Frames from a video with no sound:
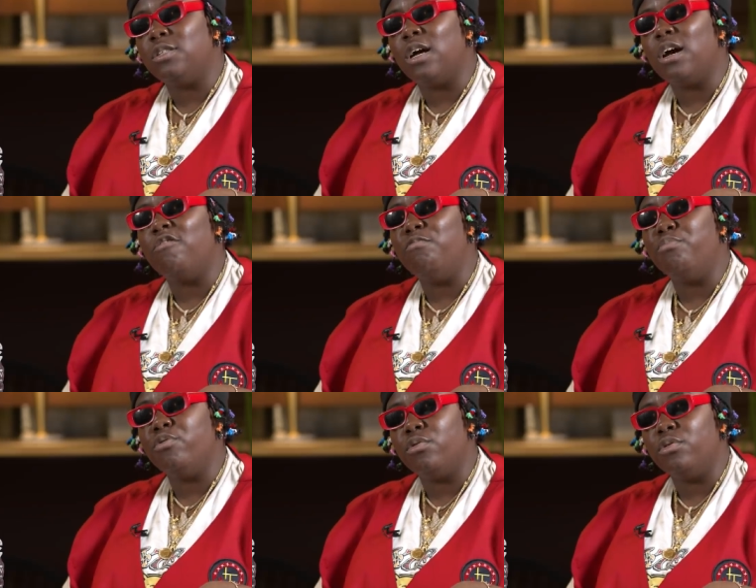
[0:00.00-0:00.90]
that have
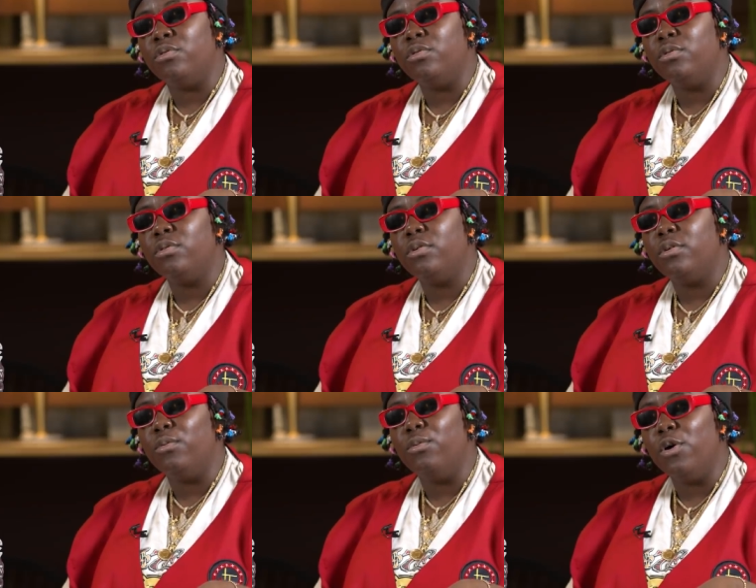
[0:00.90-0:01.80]
broken
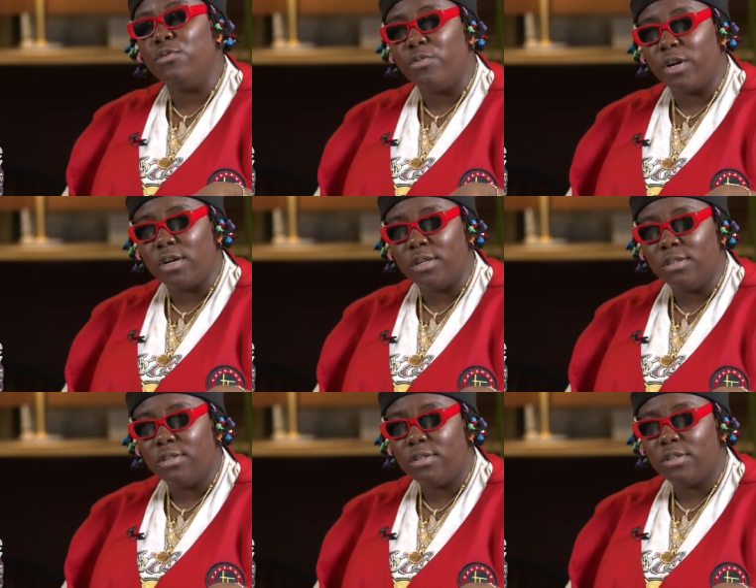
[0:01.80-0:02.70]
world
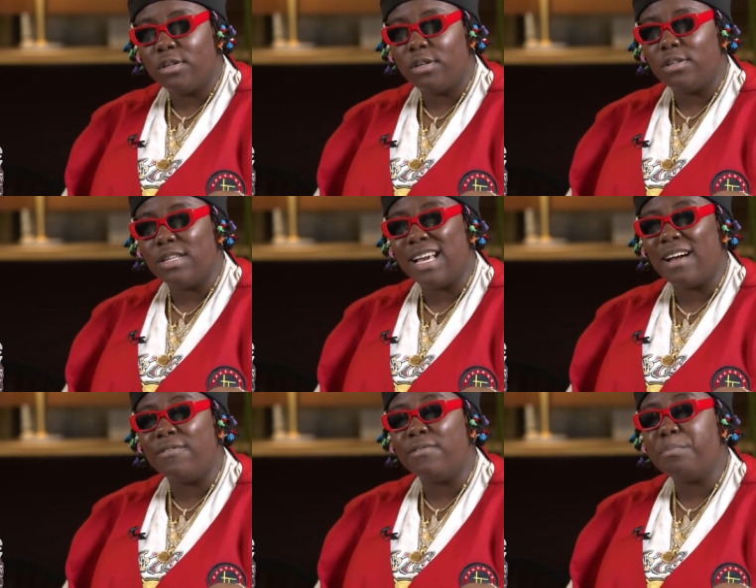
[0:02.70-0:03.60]
records, they
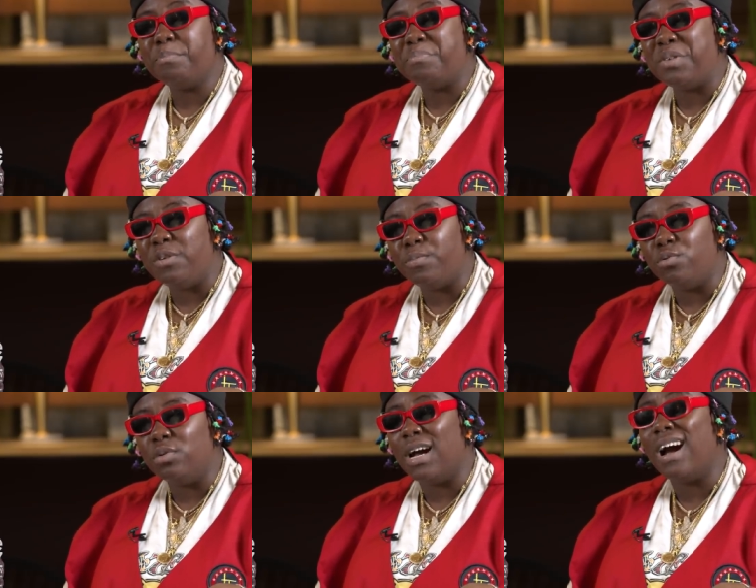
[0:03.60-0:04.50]
have
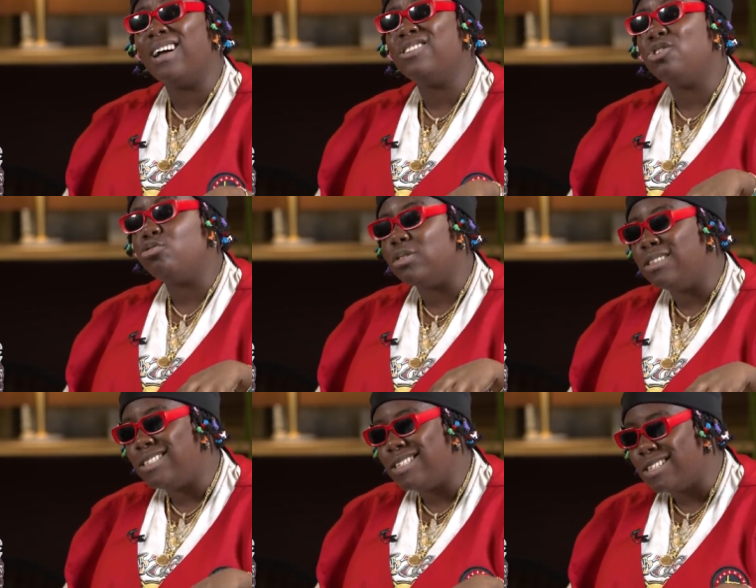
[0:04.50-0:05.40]
people that are
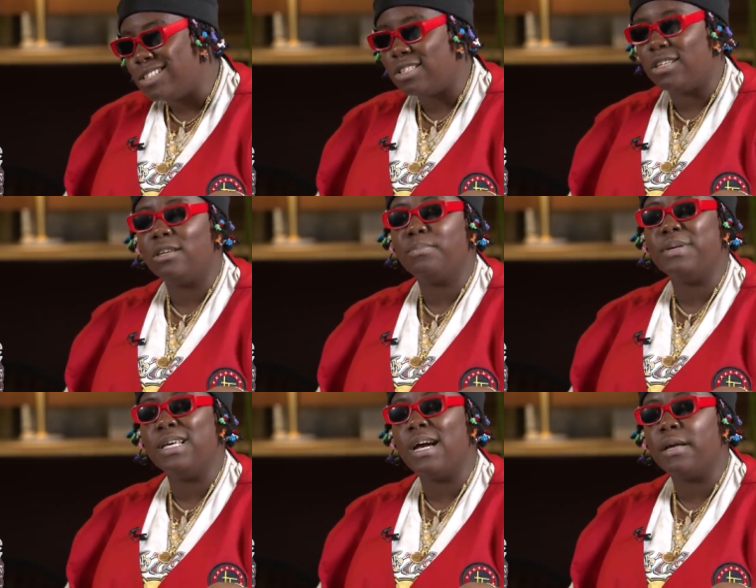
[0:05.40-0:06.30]
strategic
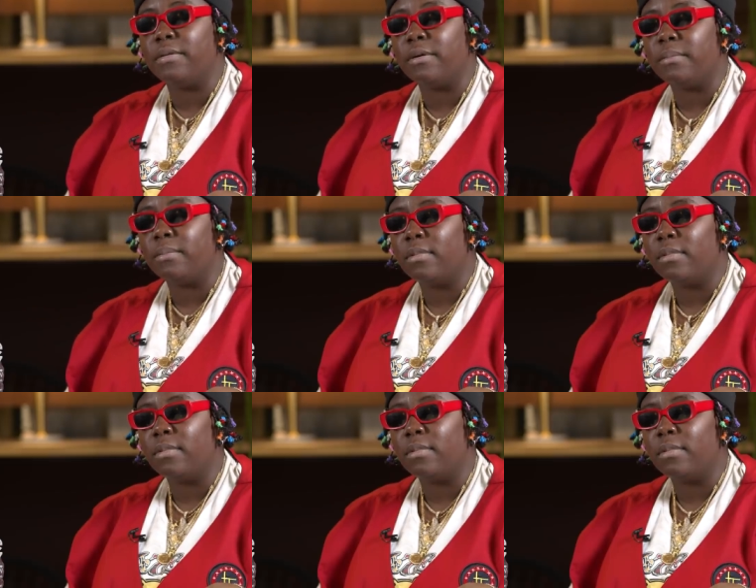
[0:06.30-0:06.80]
behind them.